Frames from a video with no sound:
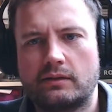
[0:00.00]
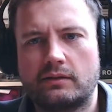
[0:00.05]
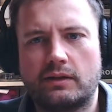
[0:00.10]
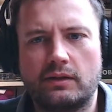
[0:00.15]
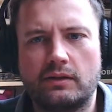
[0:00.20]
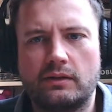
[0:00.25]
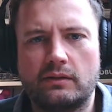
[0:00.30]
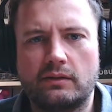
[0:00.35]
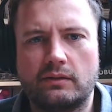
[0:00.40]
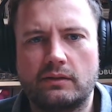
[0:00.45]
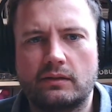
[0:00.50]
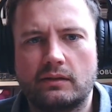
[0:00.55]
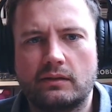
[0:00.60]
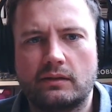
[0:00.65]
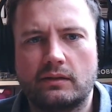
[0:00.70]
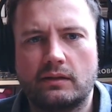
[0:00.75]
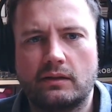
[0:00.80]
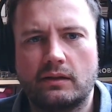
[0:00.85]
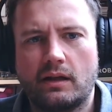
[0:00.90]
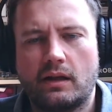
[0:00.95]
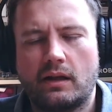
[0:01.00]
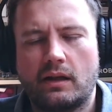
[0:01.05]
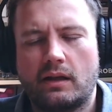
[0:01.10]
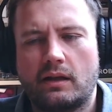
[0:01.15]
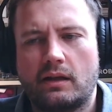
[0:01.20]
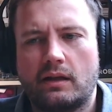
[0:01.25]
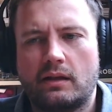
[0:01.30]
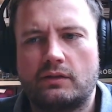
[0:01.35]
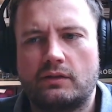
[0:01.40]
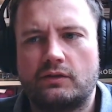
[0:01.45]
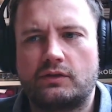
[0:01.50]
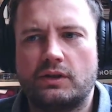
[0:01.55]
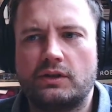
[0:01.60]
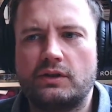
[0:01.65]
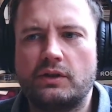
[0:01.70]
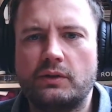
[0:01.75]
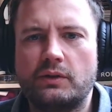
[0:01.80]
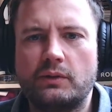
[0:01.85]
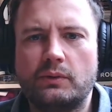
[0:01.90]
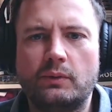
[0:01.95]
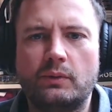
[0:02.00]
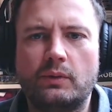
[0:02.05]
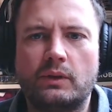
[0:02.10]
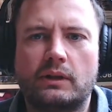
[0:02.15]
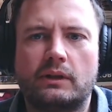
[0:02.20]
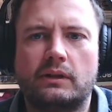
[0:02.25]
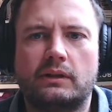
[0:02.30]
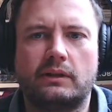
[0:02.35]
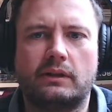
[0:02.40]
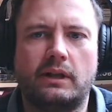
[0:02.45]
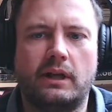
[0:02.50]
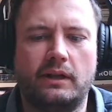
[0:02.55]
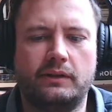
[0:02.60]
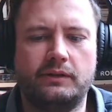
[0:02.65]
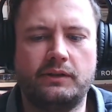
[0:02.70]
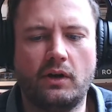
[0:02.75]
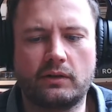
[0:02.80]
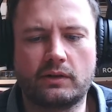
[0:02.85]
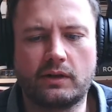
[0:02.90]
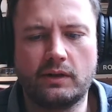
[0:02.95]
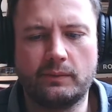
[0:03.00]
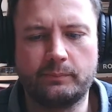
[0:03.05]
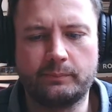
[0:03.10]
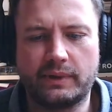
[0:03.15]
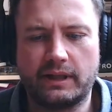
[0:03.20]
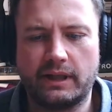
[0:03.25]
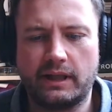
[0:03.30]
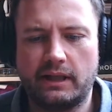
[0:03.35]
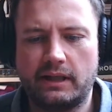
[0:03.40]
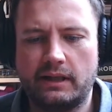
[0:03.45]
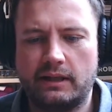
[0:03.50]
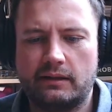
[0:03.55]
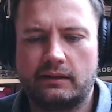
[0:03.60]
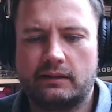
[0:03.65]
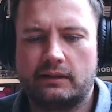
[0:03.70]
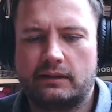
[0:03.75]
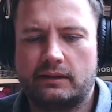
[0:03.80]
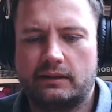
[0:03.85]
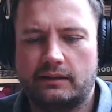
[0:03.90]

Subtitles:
Do you and your company